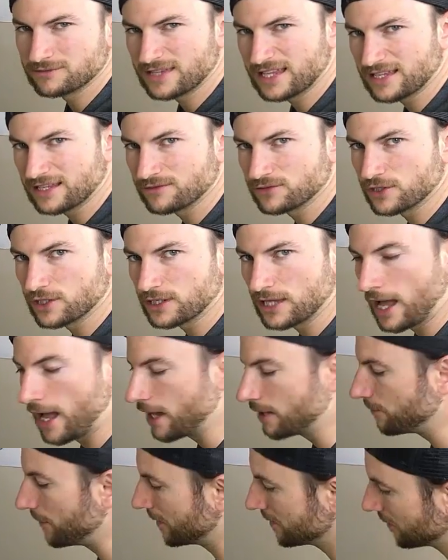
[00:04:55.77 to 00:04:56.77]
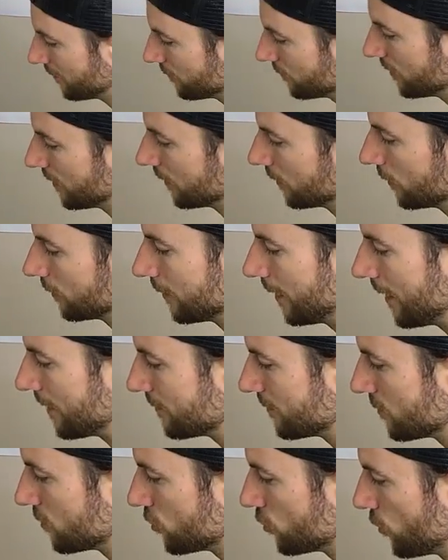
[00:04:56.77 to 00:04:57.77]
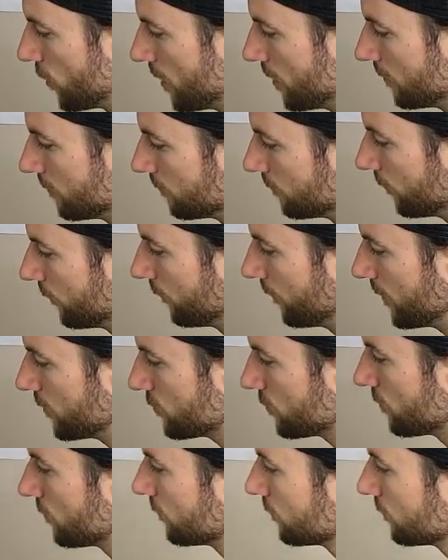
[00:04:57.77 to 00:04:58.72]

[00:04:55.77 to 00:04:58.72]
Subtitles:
That gives you a guide, makes everything look nice and straight and professional.